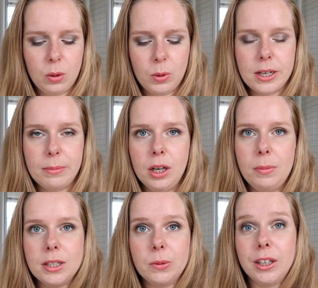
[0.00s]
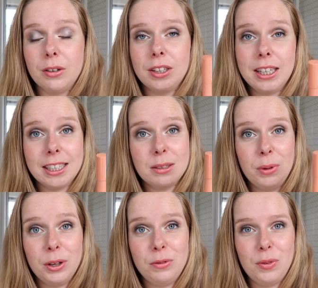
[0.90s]
which I'm going to be doing over the next
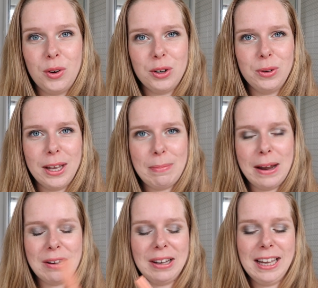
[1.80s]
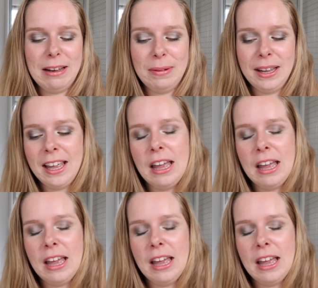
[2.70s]
month for the Roulette Pan collab.